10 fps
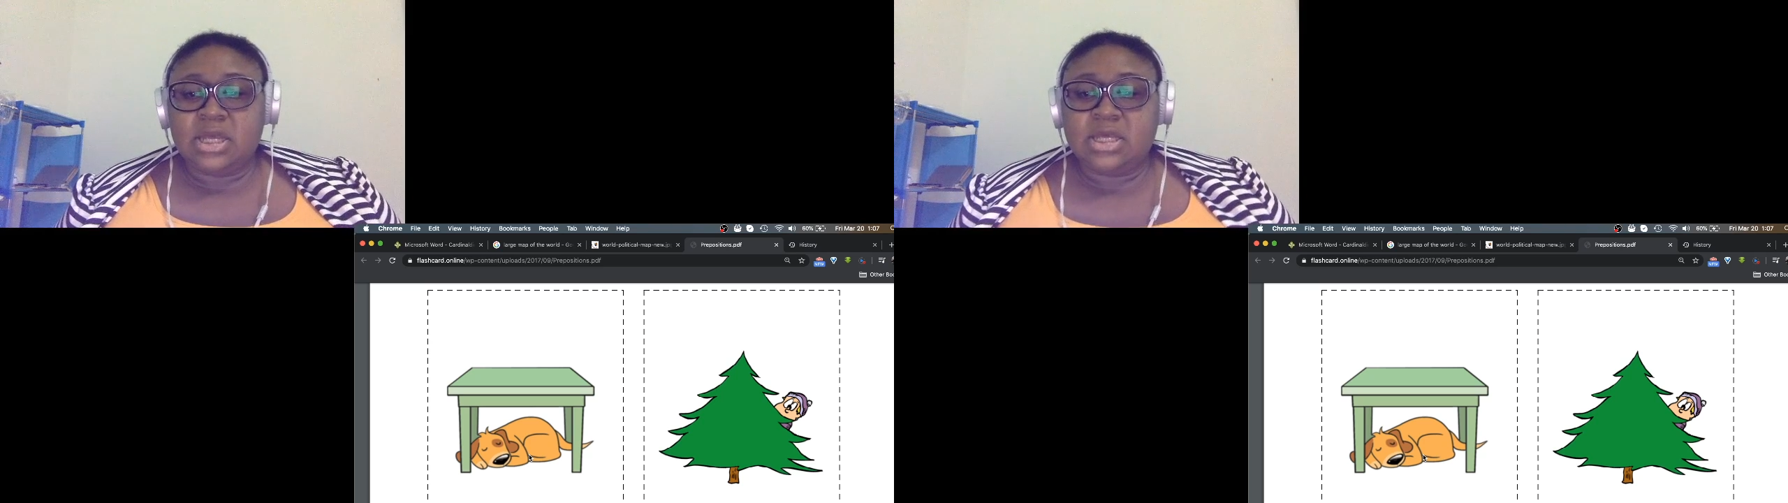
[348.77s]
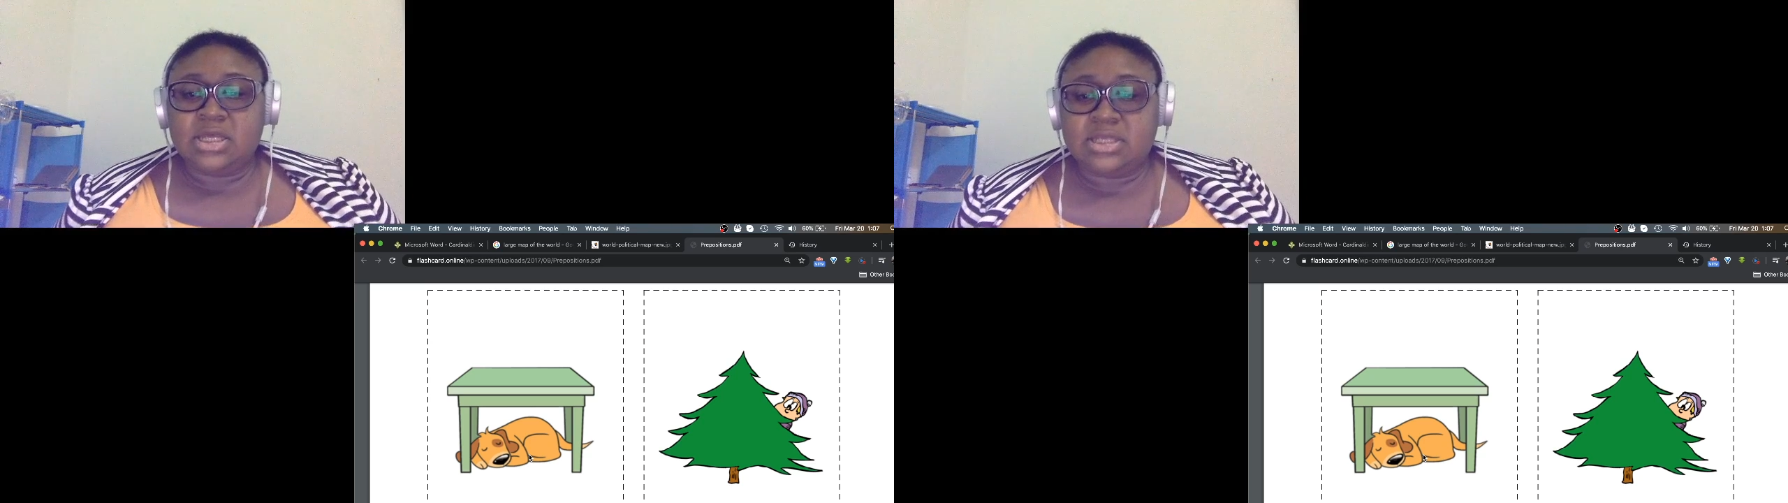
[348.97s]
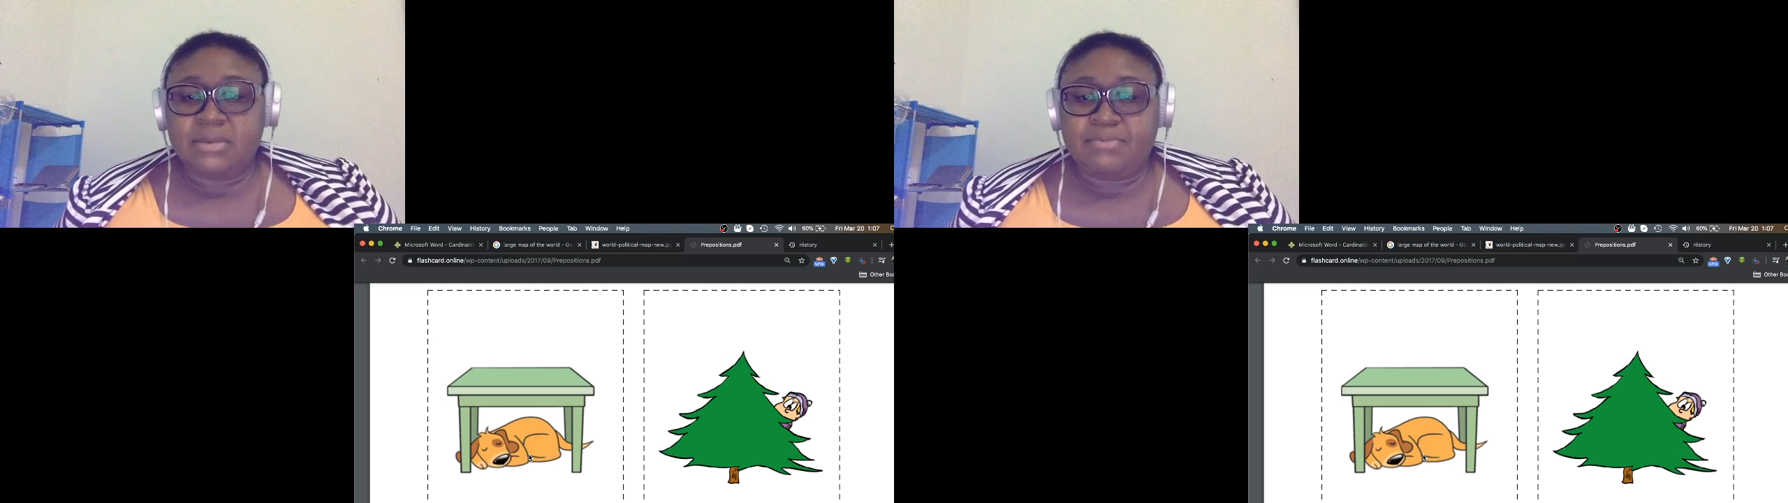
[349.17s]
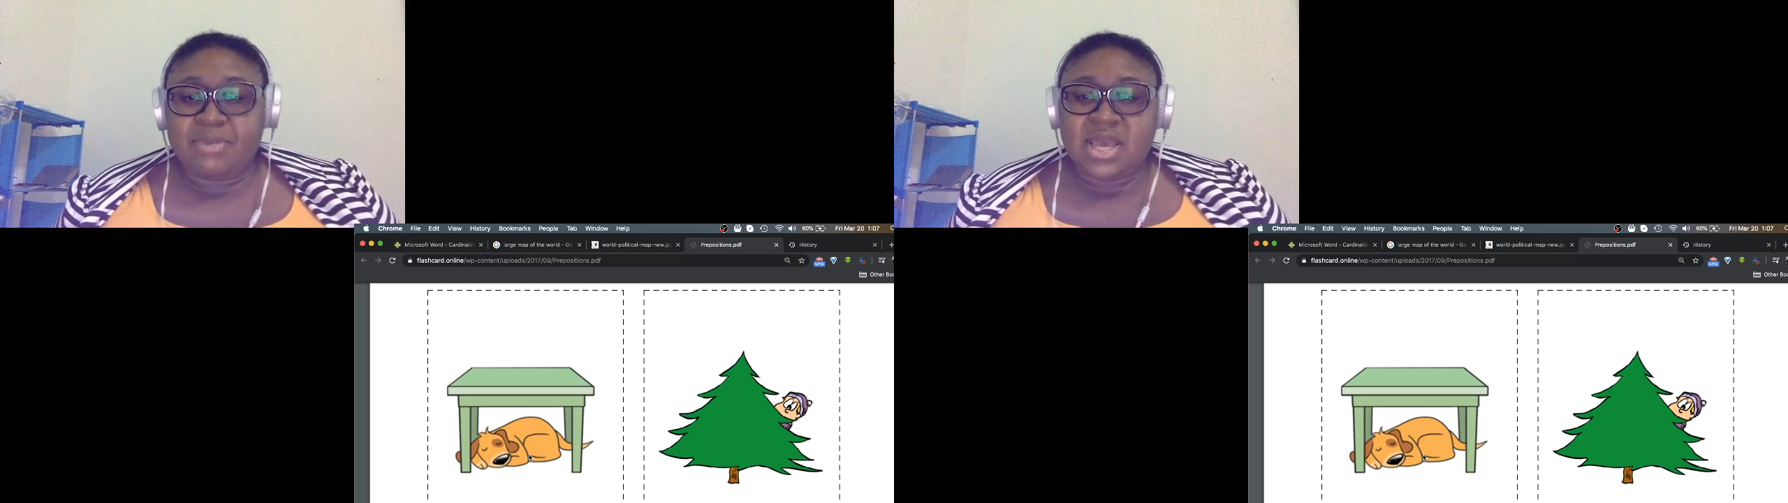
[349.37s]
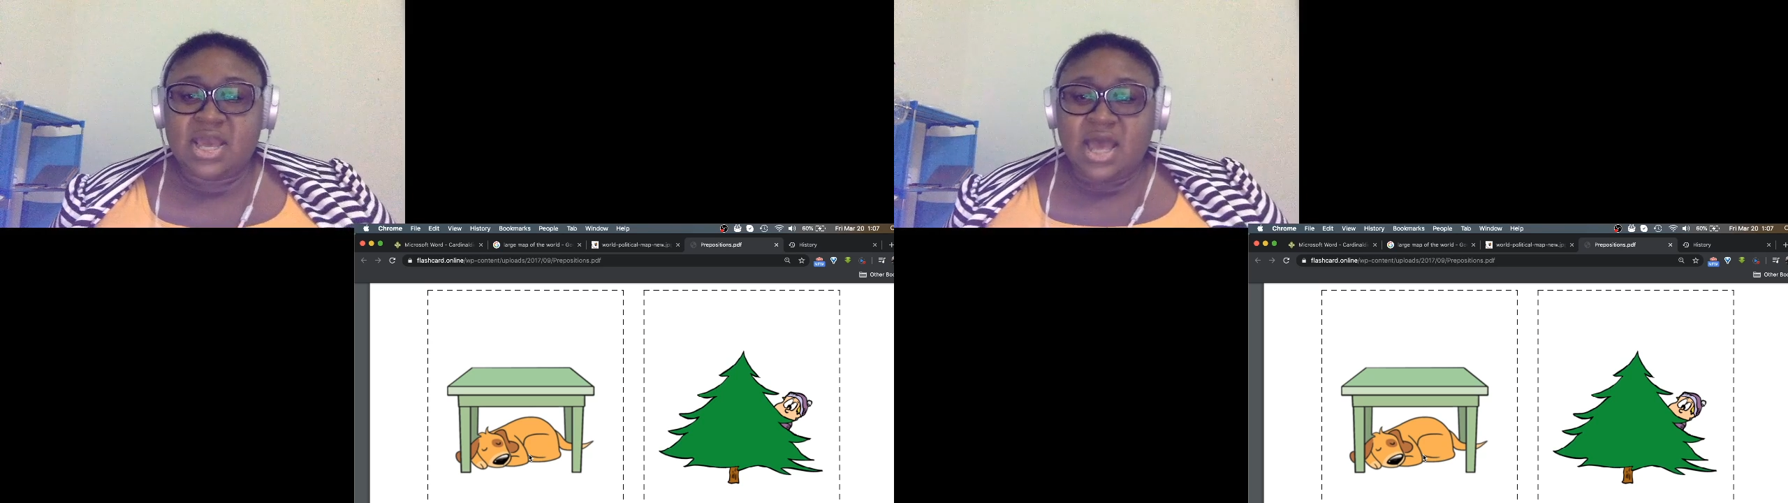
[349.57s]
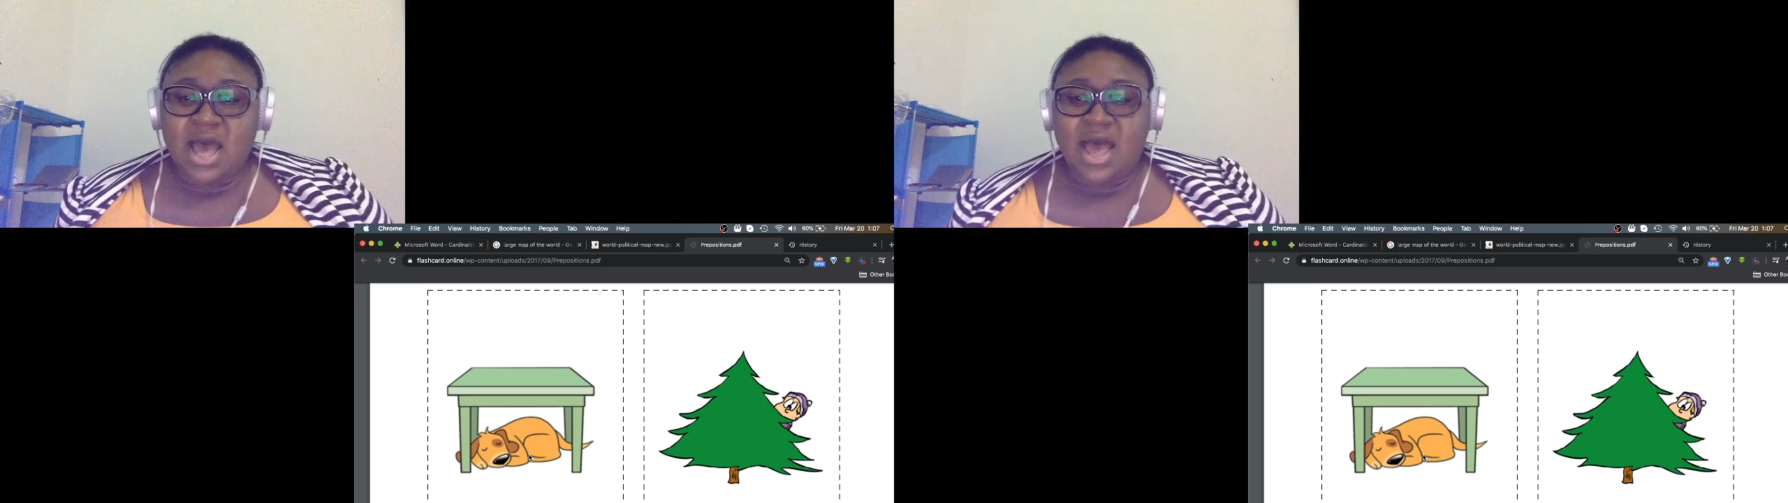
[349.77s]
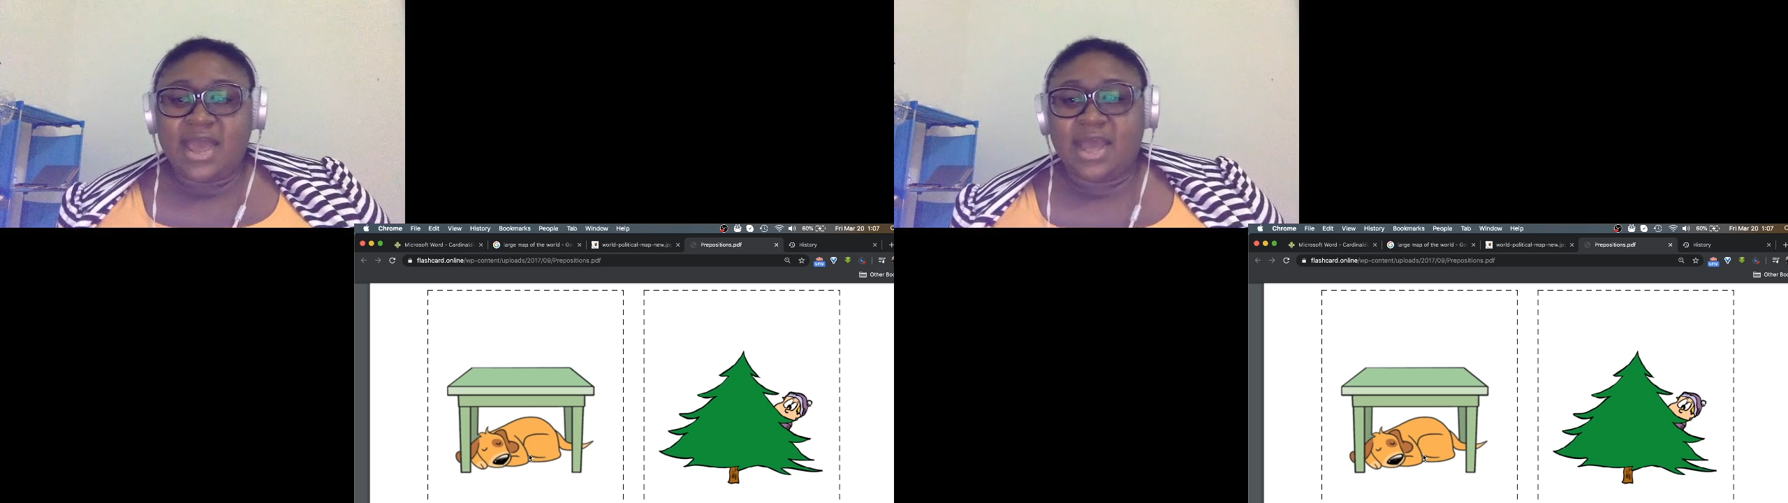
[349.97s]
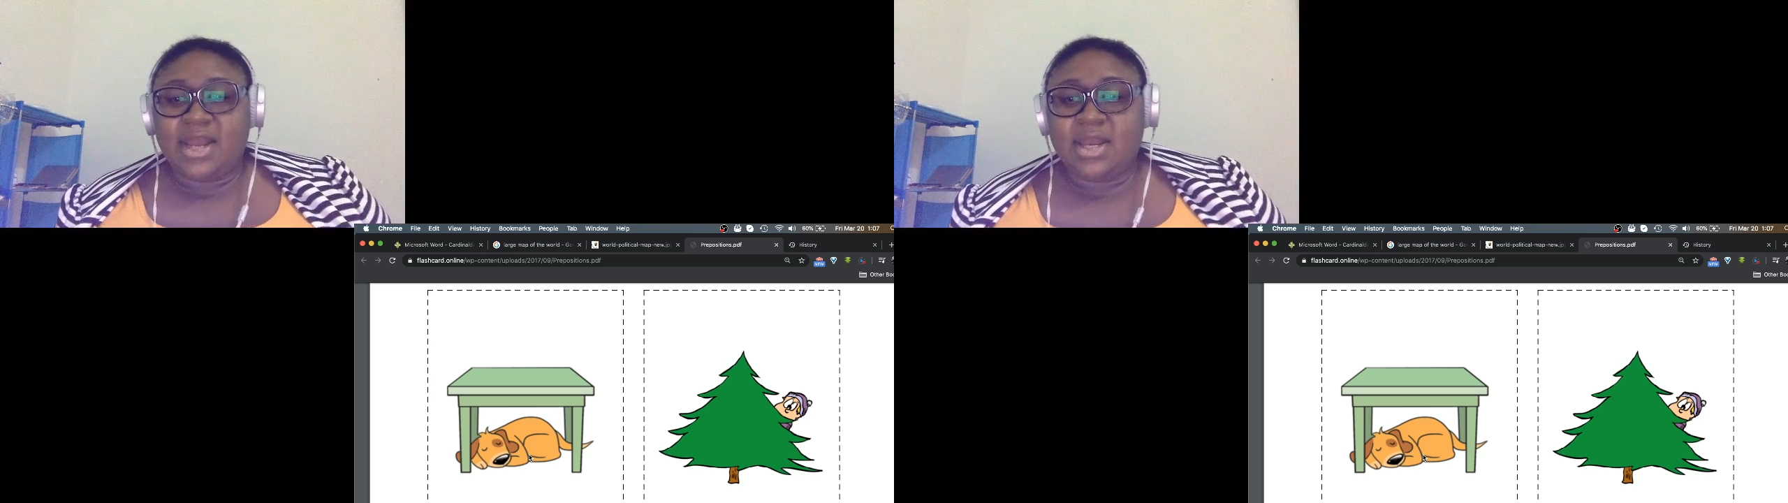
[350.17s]
is
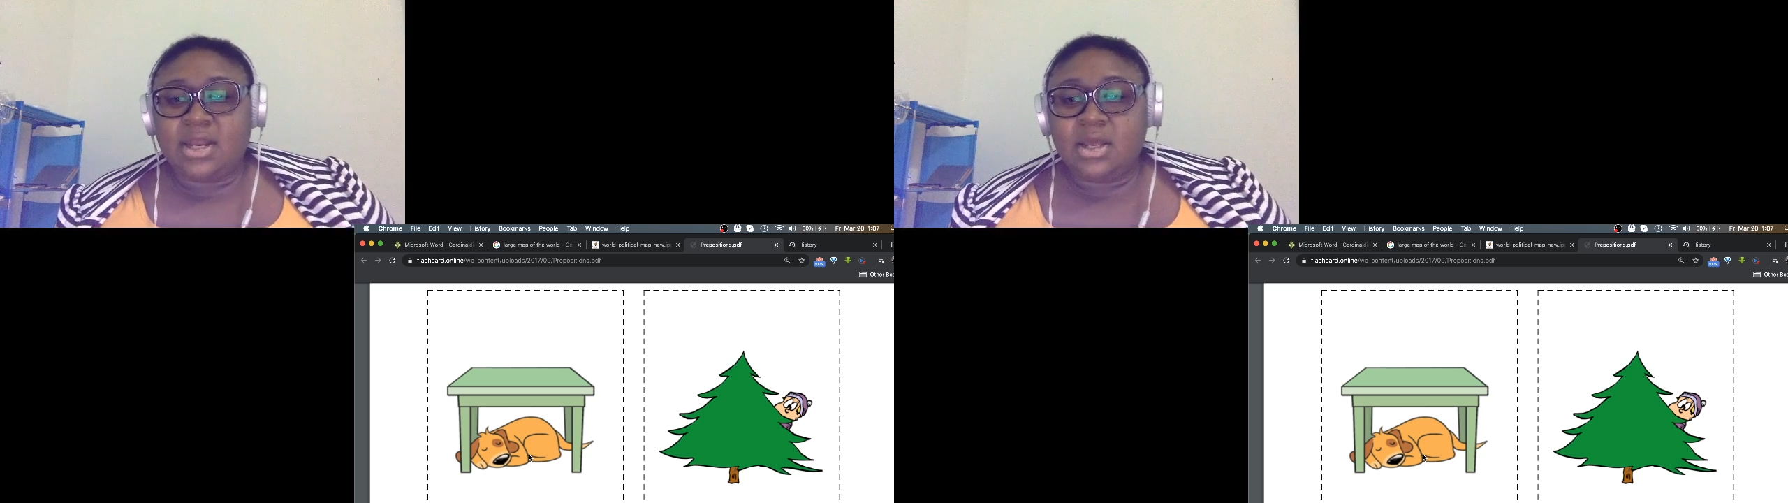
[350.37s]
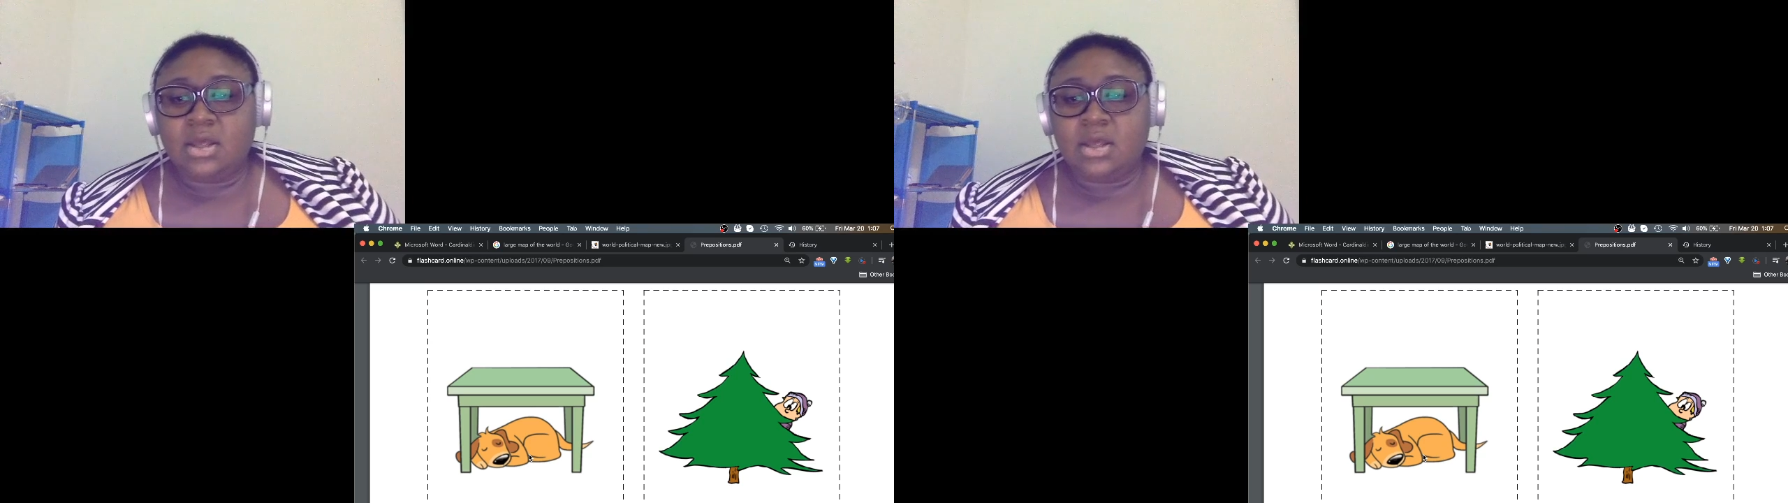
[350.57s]
behind